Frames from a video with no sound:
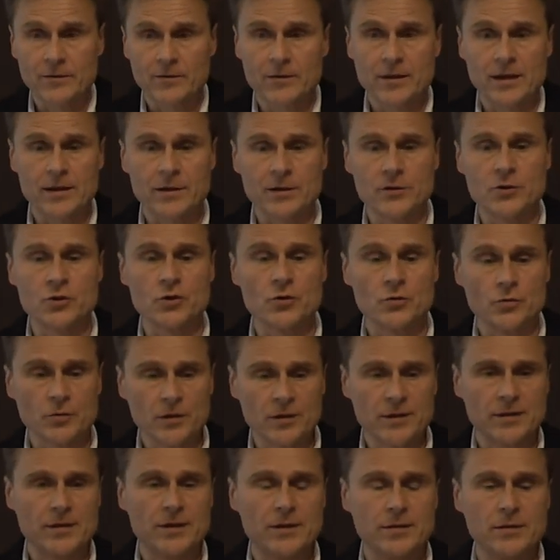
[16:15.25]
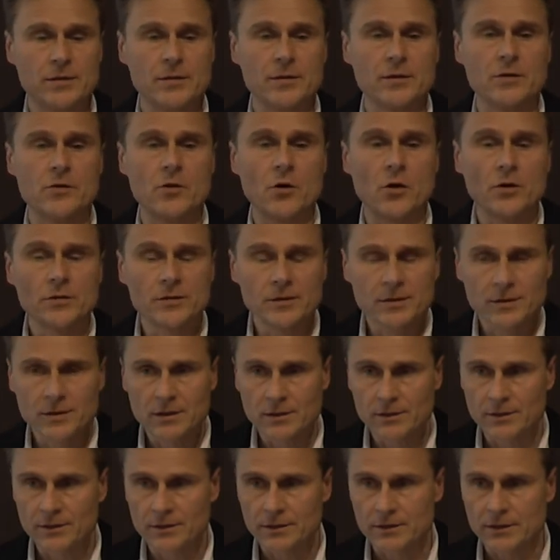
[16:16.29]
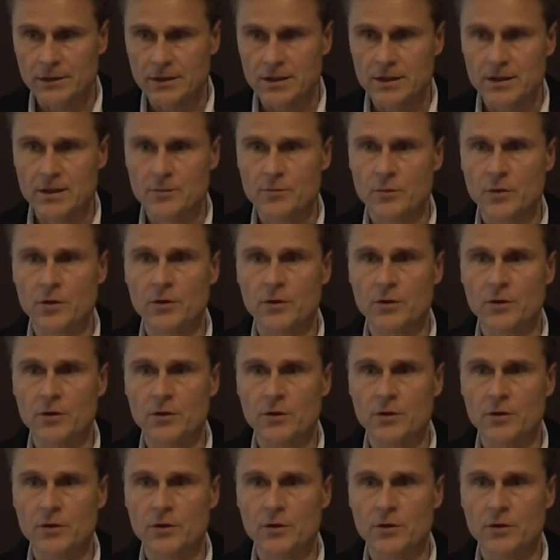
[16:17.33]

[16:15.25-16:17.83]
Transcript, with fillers: that ensures that there's a constant stream